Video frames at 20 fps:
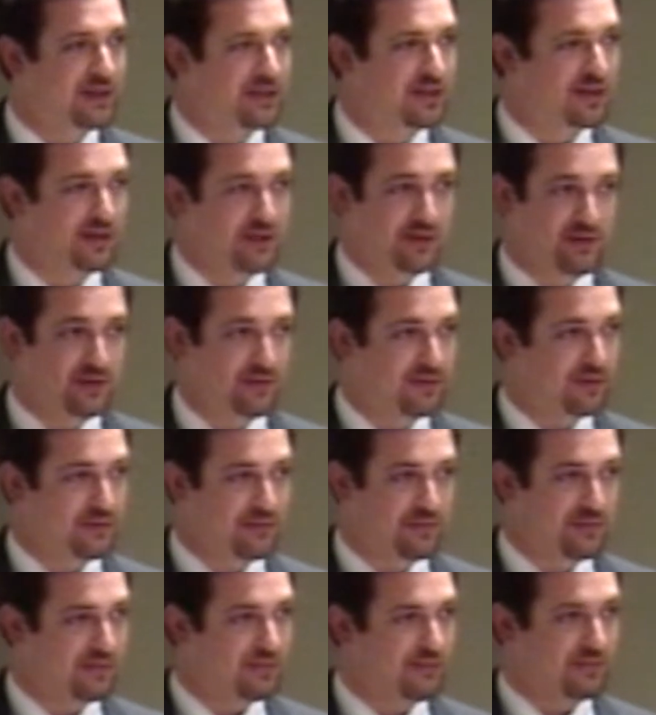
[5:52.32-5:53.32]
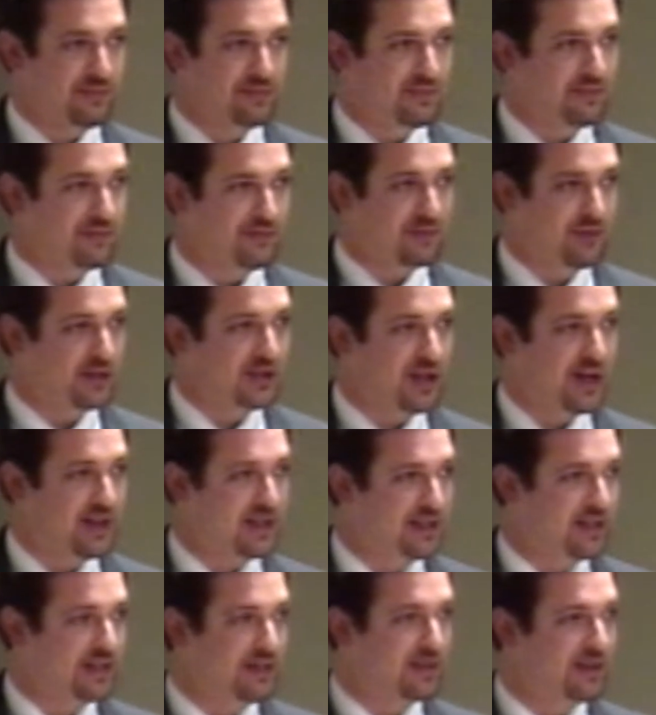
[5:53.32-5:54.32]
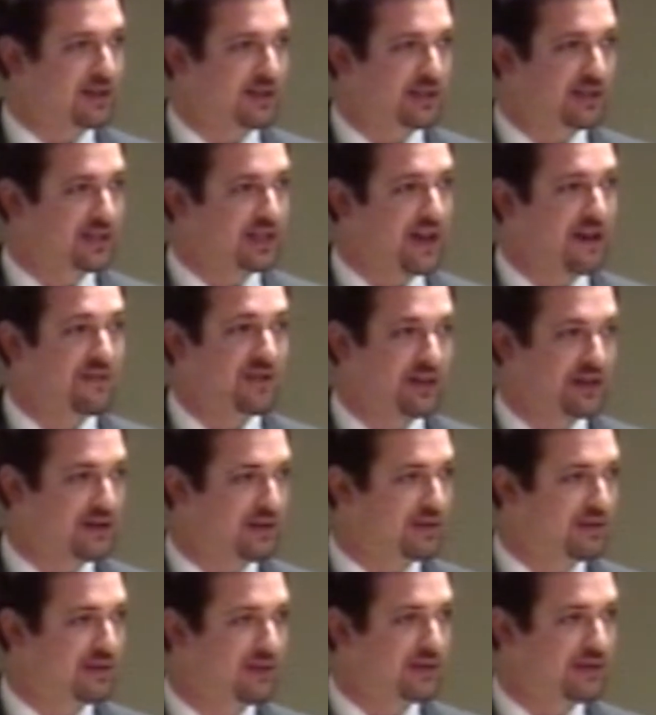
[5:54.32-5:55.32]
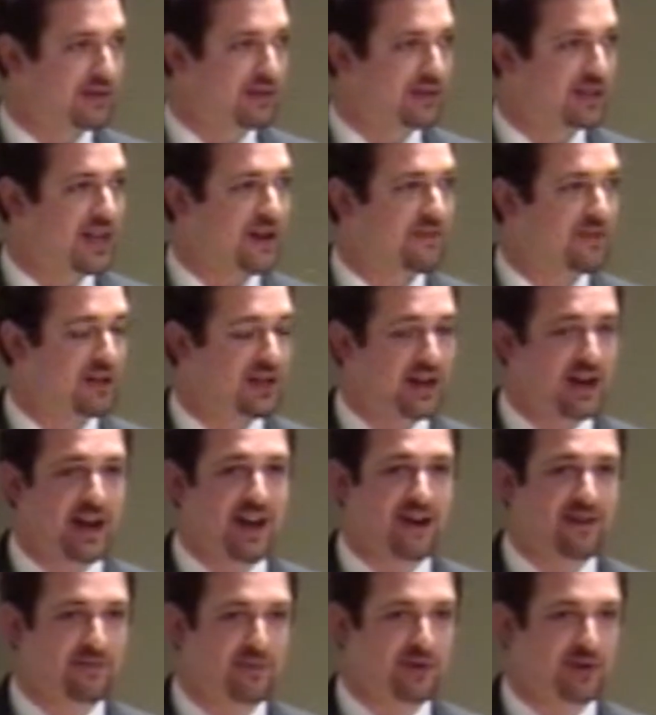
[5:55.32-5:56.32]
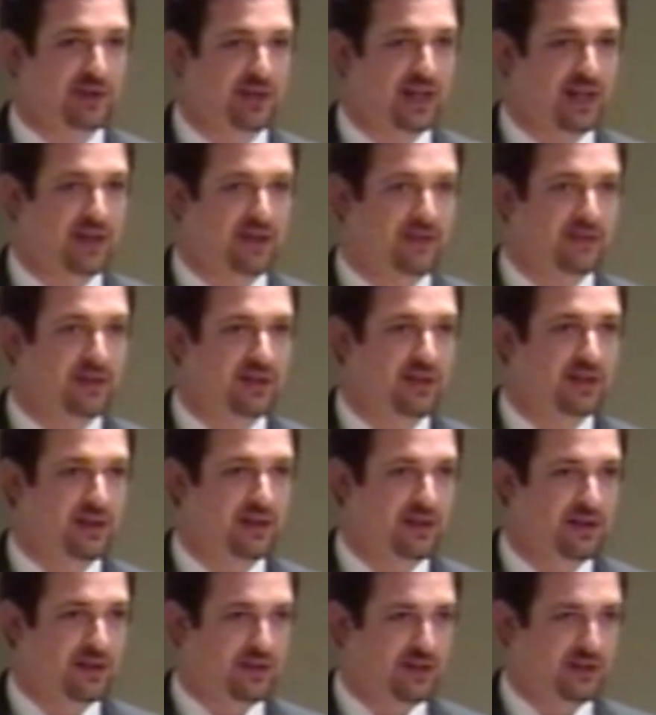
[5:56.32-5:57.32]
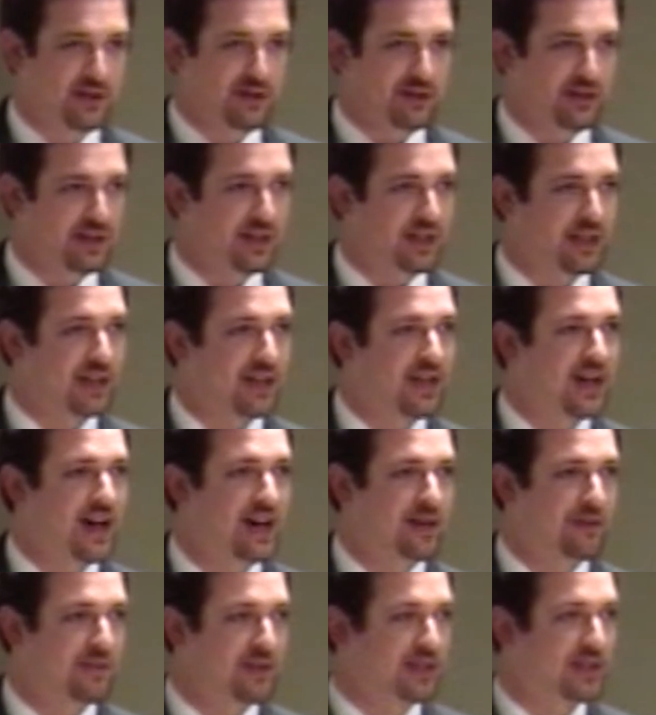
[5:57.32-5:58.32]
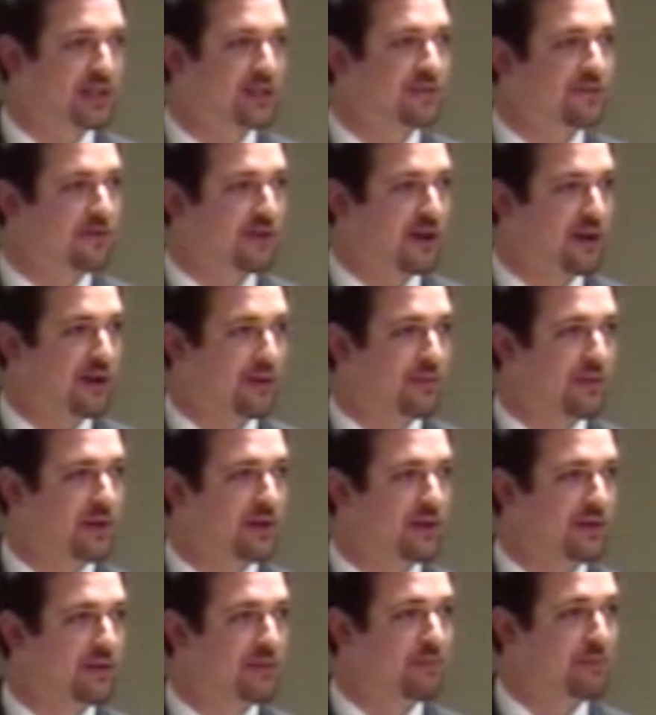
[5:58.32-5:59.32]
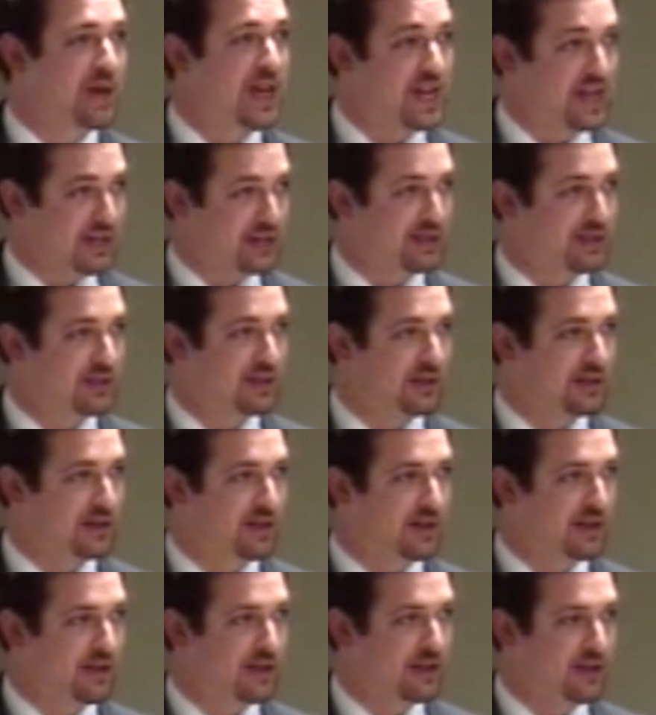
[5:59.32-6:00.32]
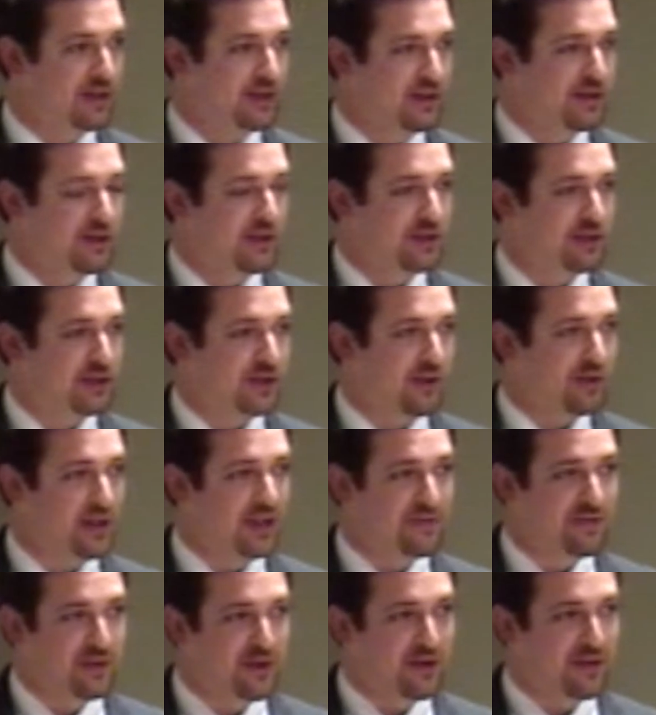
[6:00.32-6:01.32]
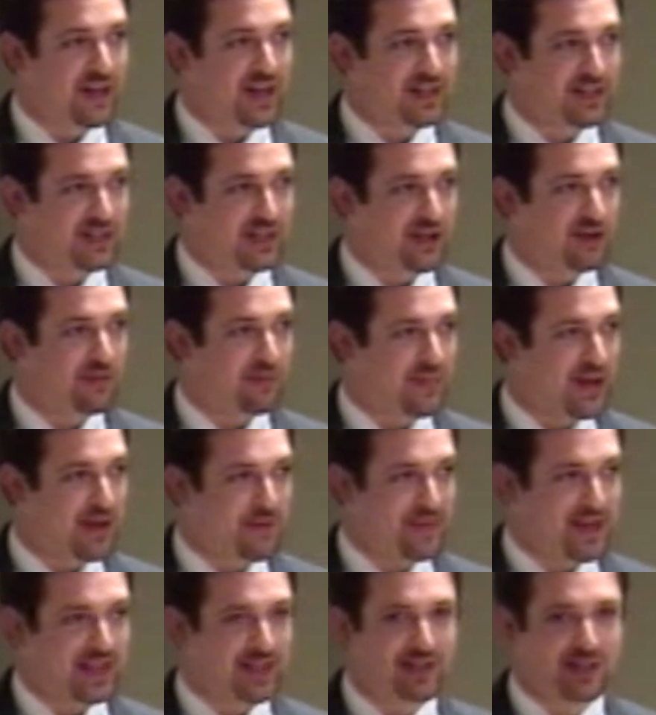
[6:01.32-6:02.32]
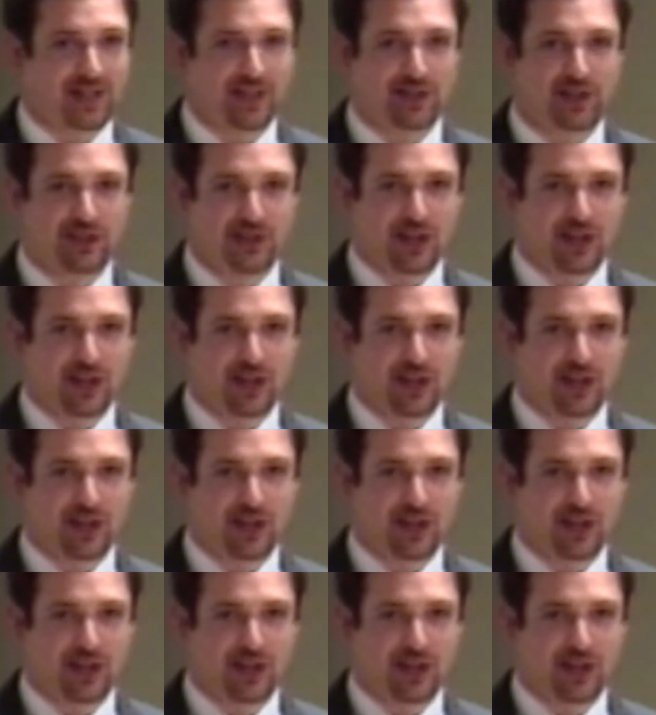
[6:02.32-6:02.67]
to, we're talking 7.5%. These are leading economists from banks. So even though that deal may make sense